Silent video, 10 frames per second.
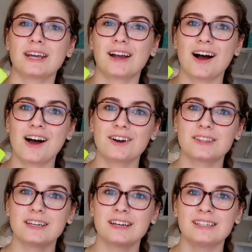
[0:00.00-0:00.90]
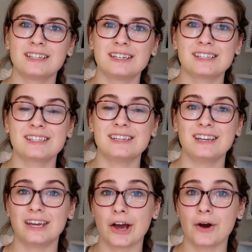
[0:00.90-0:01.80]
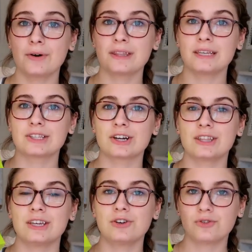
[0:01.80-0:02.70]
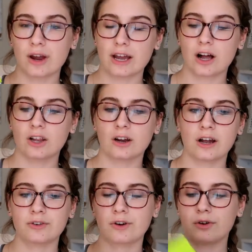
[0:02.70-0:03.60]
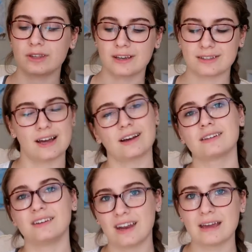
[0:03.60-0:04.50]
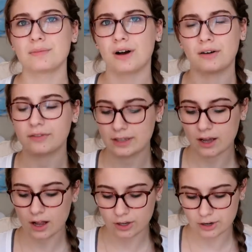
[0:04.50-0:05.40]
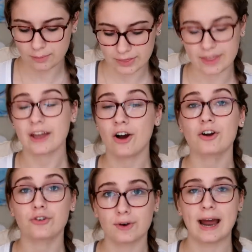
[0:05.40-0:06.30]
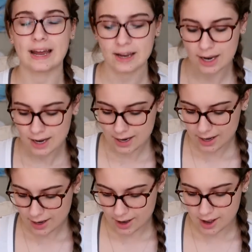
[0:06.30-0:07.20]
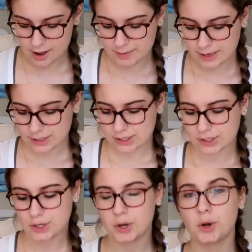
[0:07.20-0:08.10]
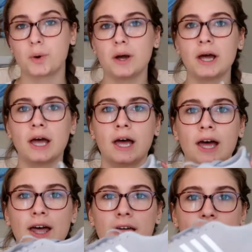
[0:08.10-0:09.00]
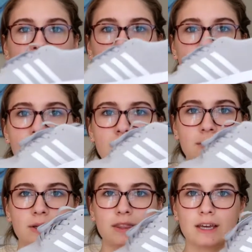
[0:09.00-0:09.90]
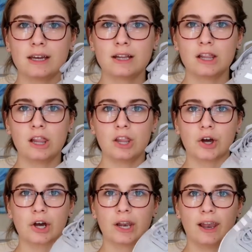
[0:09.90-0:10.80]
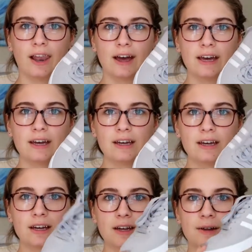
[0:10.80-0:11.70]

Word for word: that I got are the Adidas Neo, and these are in the gray color. I don't know the exact name of the color, but they are gray. So this is what they look like.